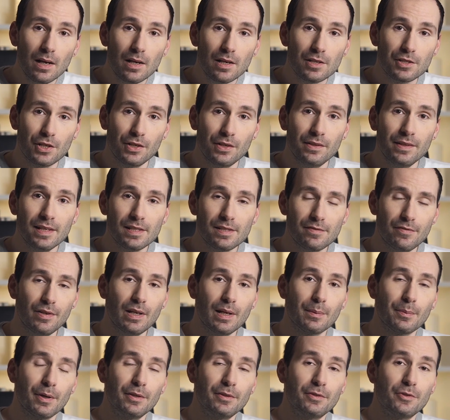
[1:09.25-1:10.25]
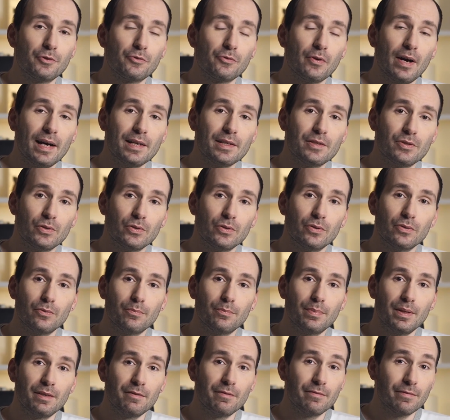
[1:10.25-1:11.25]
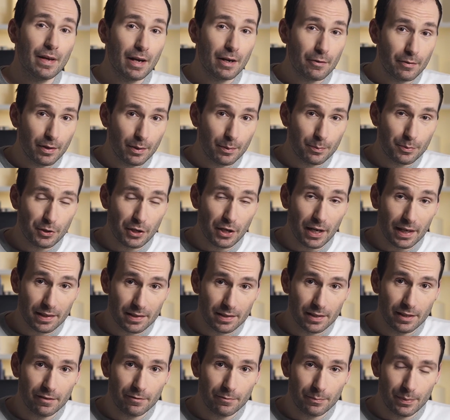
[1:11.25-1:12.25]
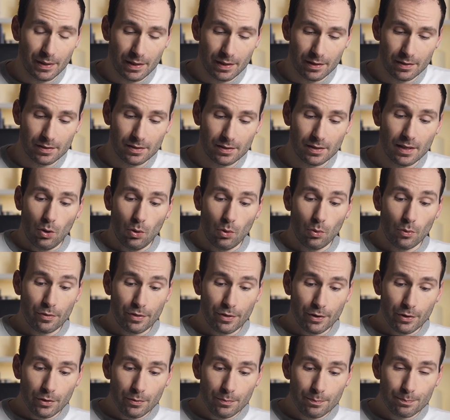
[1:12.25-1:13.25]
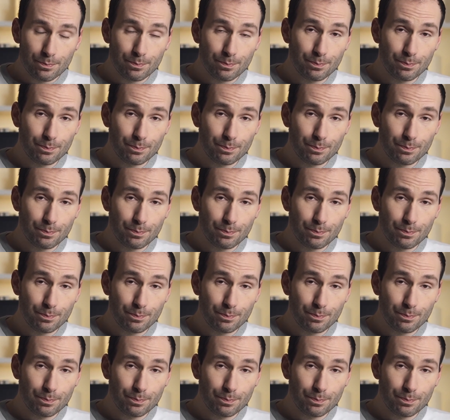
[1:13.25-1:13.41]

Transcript: So in this video, I'm going to try to be very objective, because although